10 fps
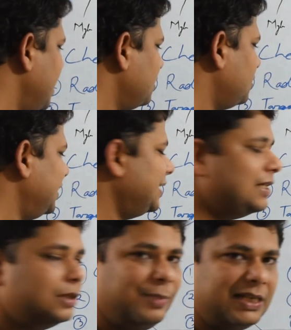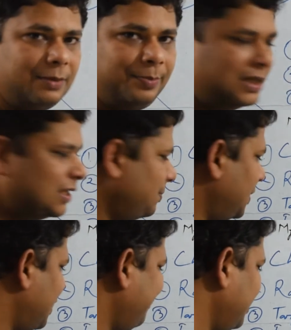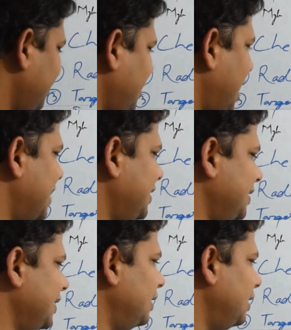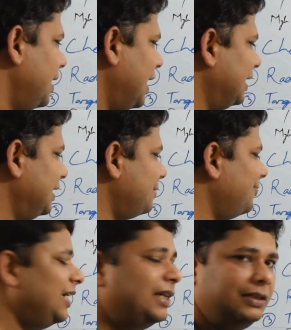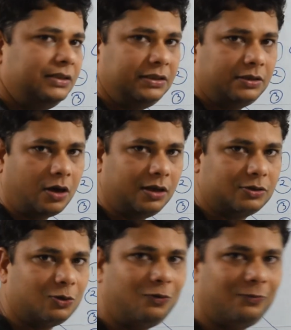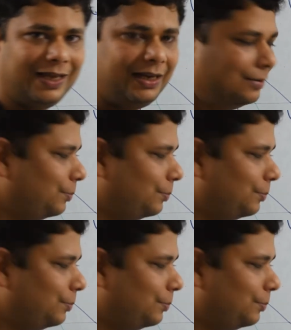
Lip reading: So this is the basic principle of CAR T cell. This field is also very